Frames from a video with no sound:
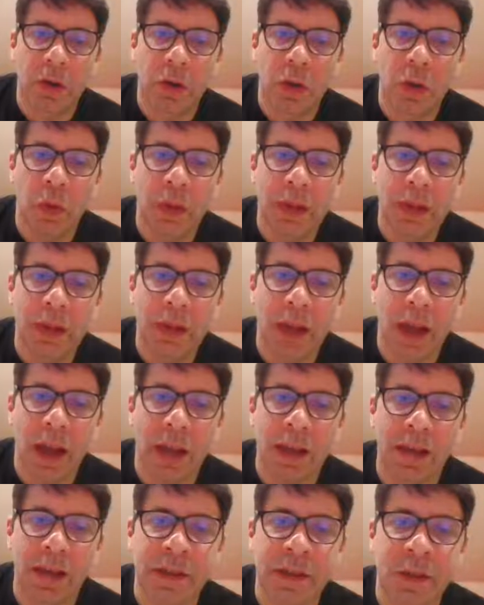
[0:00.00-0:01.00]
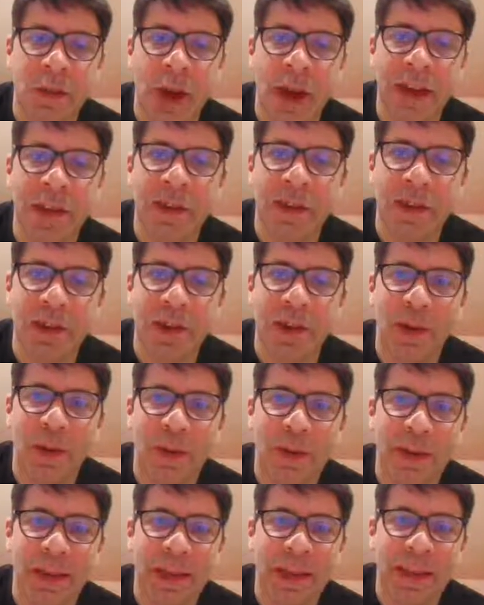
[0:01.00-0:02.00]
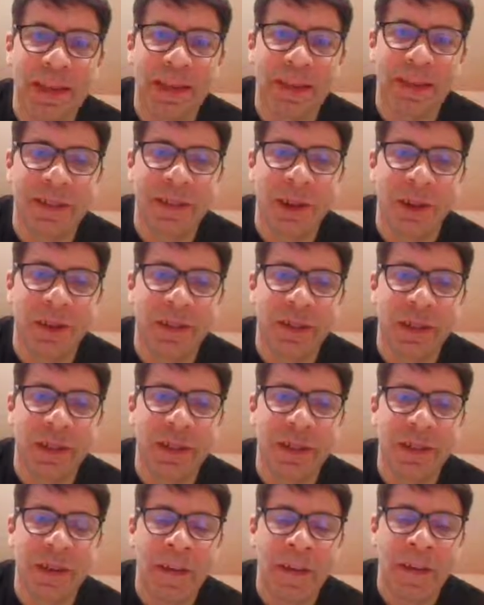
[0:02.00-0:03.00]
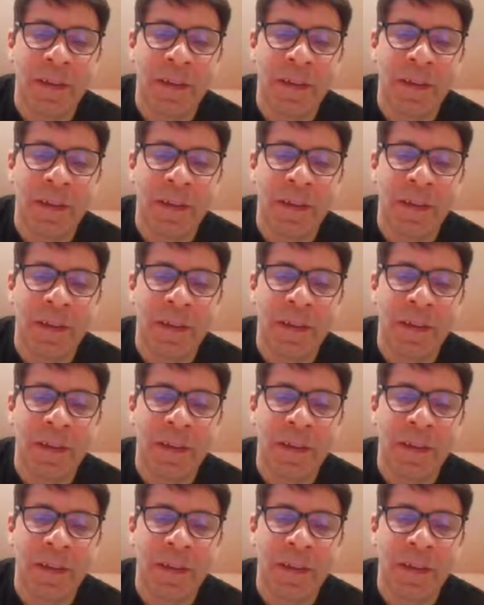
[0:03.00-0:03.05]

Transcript: Queen takes. So I got caught with this nonsense.